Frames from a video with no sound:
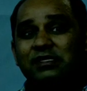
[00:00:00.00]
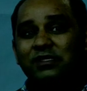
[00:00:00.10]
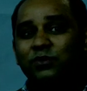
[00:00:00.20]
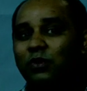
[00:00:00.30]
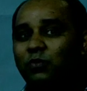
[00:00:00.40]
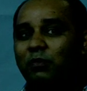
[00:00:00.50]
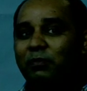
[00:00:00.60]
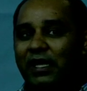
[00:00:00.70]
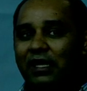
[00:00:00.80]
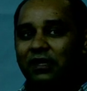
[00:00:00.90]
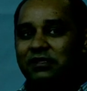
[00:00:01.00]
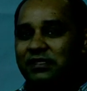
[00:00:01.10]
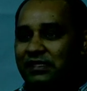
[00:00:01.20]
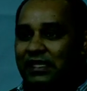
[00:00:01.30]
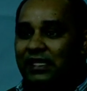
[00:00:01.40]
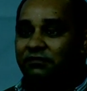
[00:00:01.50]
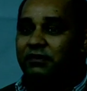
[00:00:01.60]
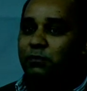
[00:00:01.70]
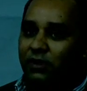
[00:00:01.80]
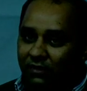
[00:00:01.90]
until we make our city
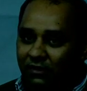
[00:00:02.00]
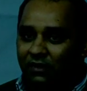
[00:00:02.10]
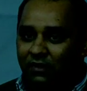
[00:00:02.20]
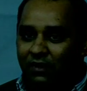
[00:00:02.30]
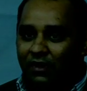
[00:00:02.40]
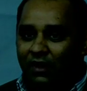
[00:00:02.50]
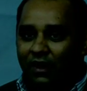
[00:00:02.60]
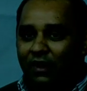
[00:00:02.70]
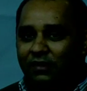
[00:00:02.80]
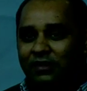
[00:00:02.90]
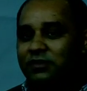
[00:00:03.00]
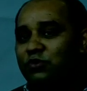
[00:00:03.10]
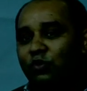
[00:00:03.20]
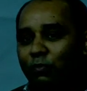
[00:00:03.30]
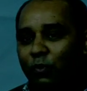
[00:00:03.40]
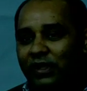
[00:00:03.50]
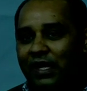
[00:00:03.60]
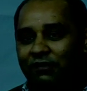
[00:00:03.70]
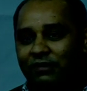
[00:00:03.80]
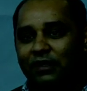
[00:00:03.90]
livable, there is no point
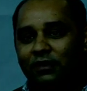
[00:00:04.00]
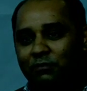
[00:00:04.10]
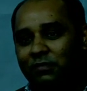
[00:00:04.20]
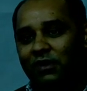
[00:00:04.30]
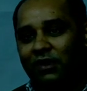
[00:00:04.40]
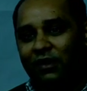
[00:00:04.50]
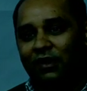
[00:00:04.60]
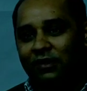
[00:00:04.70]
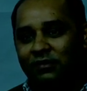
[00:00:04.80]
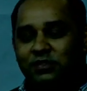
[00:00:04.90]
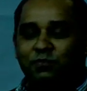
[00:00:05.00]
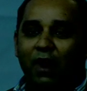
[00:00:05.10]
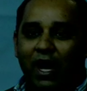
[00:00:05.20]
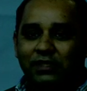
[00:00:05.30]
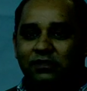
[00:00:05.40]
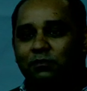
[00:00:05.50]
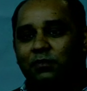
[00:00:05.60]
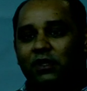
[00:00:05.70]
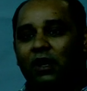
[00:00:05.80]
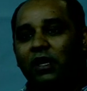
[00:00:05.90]
having a smart
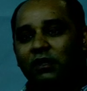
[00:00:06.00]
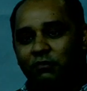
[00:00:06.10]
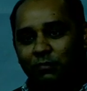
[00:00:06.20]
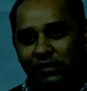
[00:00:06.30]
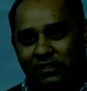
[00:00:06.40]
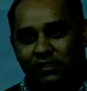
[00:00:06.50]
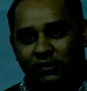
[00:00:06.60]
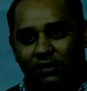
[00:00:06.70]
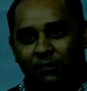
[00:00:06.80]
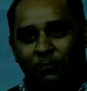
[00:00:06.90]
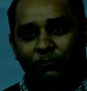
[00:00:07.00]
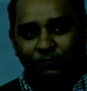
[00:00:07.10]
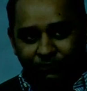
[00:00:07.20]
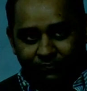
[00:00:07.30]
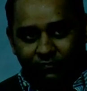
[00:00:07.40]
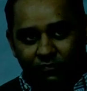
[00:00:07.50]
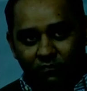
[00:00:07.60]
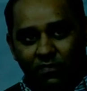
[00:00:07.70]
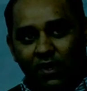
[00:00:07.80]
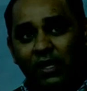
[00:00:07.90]
but unlivable city.
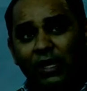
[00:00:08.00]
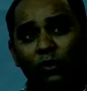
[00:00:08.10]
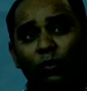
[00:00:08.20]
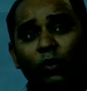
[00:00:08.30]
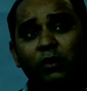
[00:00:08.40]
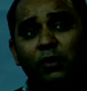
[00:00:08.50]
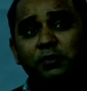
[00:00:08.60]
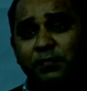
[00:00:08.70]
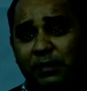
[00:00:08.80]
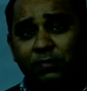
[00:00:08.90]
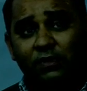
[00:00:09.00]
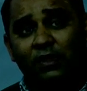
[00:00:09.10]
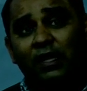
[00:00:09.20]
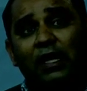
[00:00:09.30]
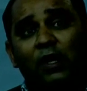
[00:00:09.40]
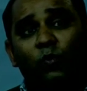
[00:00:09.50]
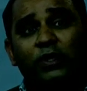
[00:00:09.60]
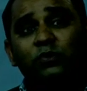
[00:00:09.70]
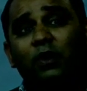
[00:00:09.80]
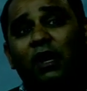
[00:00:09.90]
Now, what about people?
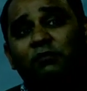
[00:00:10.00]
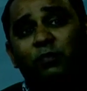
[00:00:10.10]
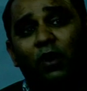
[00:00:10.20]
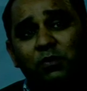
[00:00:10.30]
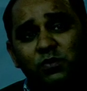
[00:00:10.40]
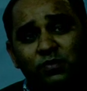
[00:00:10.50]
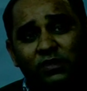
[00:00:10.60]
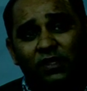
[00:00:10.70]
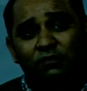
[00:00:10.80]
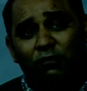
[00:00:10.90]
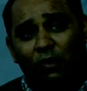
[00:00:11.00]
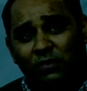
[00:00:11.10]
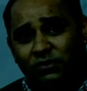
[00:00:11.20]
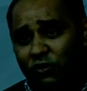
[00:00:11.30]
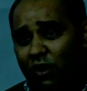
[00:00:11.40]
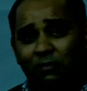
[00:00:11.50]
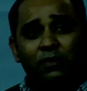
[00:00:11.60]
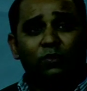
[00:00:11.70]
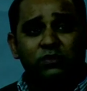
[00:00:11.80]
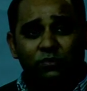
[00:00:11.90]
We do have problems with informal job,
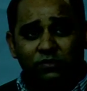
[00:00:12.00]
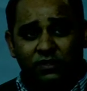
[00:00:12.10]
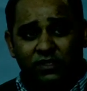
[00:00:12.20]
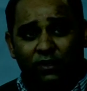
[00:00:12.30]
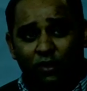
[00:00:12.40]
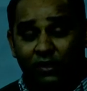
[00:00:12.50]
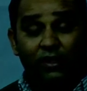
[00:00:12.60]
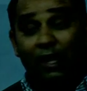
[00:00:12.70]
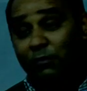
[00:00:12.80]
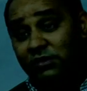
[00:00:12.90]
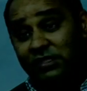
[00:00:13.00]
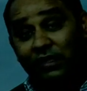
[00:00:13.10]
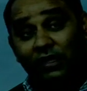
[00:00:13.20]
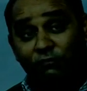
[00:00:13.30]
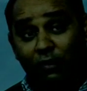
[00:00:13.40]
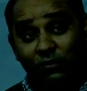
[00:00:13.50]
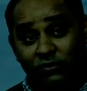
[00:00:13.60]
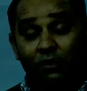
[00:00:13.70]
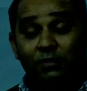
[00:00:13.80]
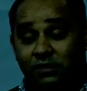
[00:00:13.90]
no social security. I'm not saying informal
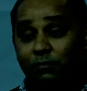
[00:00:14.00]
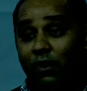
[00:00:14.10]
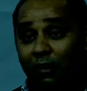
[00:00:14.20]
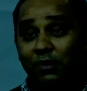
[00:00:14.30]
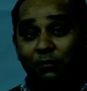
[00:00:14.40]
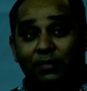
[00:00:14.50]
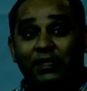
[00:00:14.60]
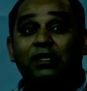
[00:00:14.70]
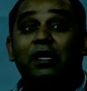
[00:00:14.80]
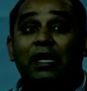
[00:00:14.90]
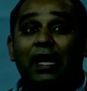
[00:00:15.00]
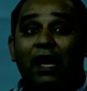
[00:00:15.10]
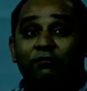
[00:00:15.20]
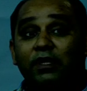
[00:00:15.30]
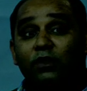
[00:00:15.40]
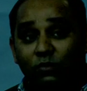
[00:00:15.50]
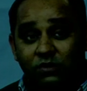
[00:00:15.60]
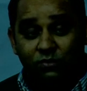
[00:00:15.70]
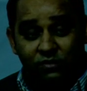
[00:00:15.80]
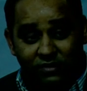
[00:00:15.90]
job is a problem, but having no
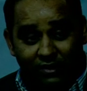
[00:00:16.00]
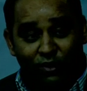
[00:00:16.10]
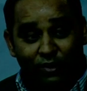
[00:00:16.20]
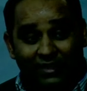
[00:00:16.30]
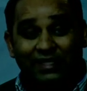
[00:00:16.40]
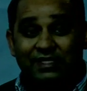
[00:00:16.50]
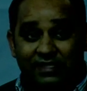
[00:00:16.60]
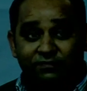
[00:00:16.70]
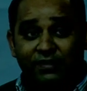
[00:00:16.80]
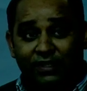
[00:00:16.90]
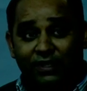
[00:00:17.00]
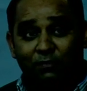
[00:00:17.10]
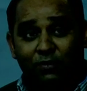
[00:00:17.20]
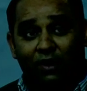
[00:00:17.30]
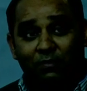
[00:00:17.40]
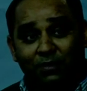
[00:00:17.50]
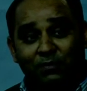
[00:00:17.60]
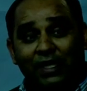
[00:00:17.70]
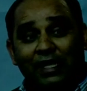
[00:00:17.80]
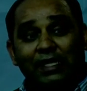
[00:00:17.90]
social security is definitely a
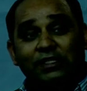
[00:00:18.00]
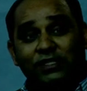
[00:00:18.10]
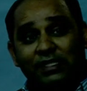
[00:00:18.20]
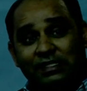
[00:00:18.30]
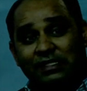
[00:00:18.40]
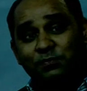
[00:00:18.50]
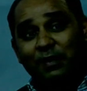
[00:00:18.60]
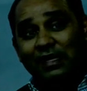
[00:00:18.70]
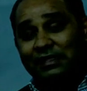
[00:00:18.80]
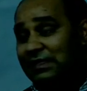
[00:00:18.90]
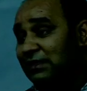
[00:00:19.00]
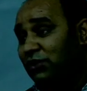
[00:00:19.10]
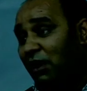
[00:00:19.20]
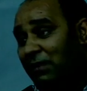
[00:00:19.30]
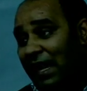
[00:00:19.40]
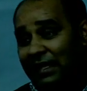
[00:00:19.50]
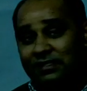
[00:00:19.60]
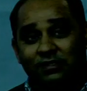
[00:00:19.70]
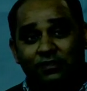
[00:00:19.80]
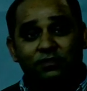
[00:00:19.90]
problem. Gender disparity in job
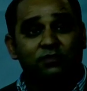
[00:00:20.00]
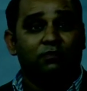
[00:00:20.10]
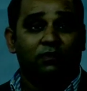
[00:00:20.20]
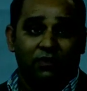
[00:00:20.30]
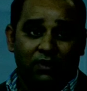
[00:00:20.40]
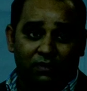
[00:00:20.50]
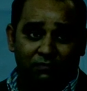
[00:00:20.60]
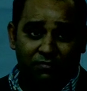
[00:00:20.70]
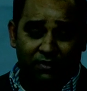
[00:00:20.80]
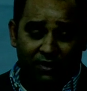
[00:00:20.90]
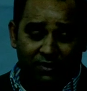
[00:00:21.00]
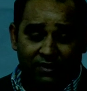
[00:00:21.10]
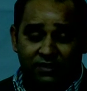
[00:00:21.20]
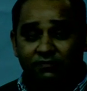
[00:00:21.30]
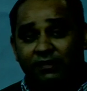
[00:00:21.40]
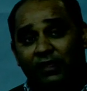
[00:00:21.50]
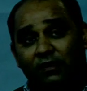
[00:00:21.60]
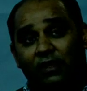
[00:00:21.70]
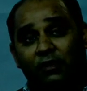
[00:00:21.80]
access, there is a very,